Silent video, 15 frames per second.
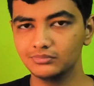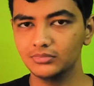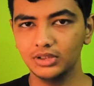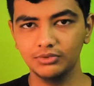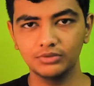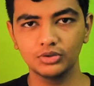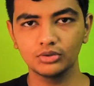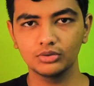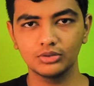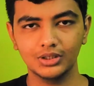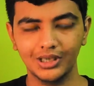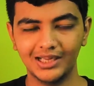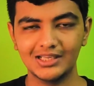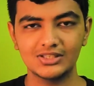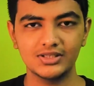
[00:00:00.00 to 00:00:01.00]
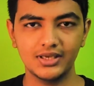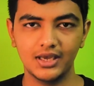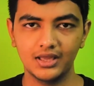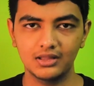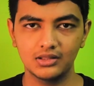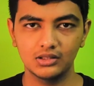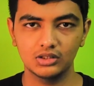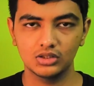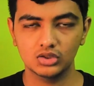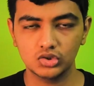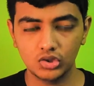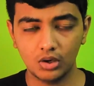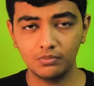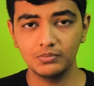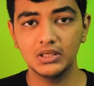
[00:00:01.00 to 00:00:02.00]
even though the LG has
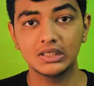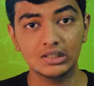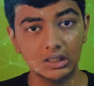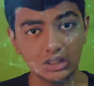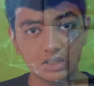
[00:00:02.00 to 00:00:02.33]
stopped making